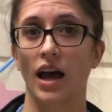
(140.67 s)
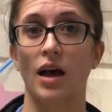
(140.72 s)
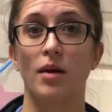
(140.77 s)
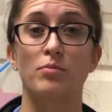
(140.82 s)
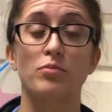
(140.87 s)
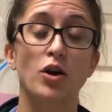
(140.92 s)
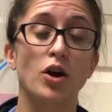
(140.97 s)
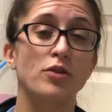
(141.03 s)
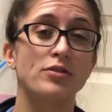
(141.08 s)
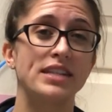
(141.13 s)

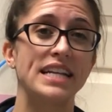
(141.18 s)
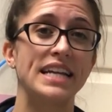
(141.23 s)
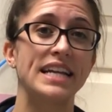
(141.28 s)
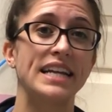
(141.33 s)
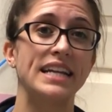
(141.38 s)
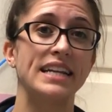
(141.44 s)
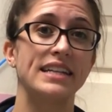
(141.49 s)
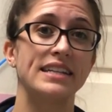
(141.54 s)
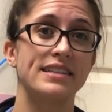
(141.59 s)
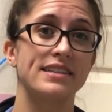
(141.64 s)

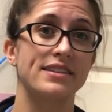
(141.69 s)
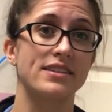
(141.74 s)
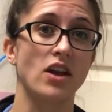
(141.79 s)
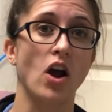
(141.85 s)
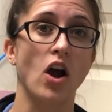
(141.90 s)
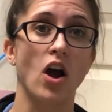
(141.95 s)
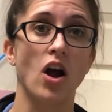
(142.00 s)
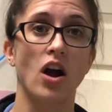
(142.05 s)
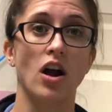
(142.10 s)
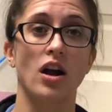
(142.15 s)
Proteins,
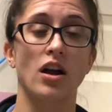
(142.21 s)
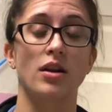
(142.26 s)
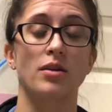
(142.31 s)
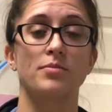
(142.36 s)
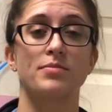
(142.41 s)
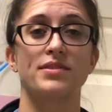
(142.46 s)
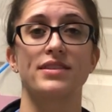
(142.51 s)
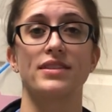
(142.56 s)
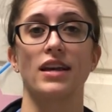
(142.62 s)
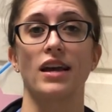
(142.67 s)

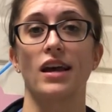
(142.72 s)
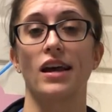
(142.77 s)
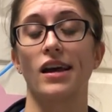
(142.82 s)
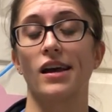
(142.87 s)
carbs,